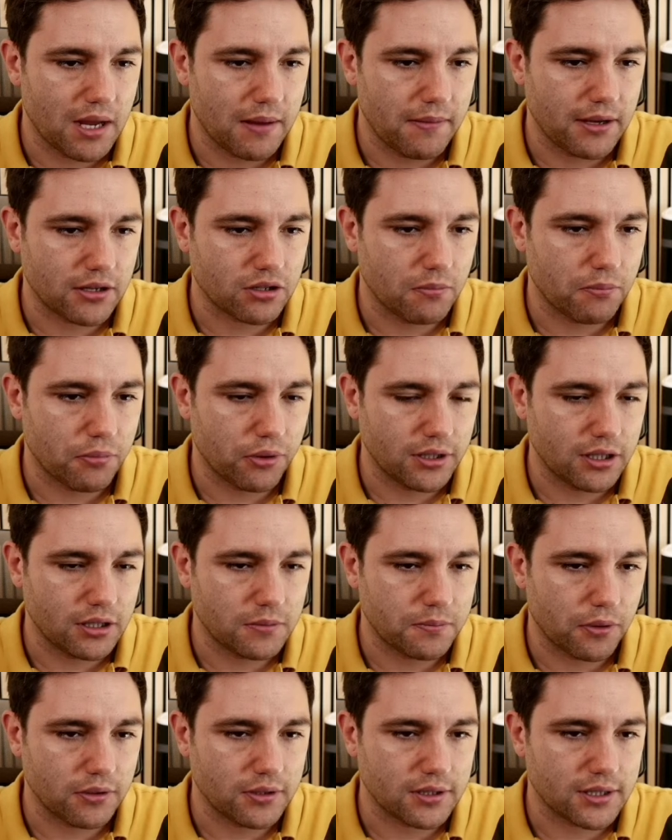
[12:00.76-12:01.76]
some point this
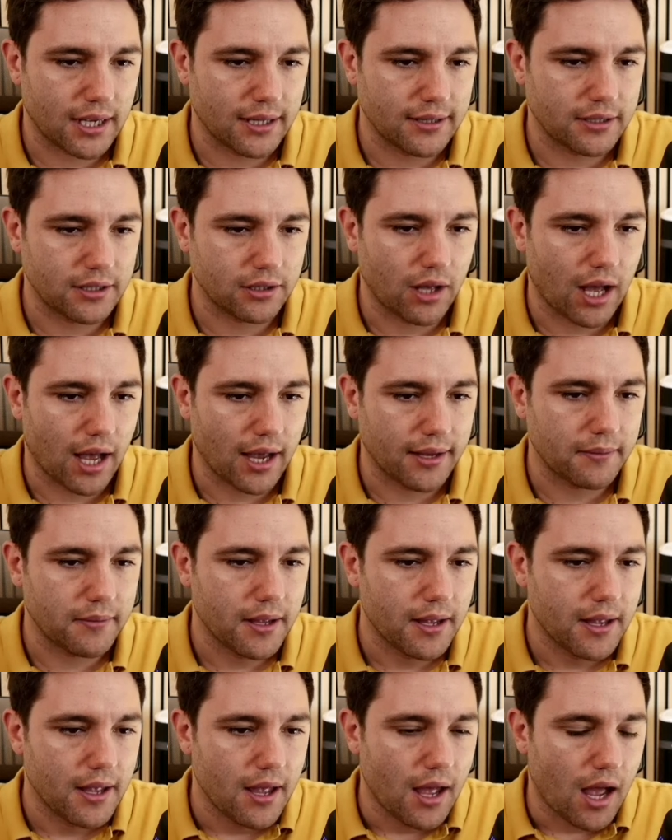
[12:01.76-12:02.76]
pawn until I
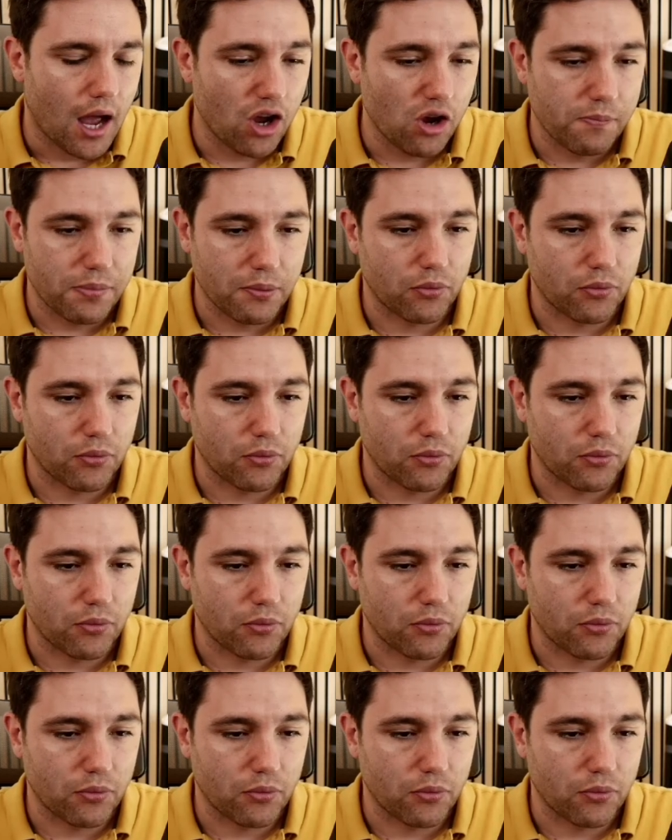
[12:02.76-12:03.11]
open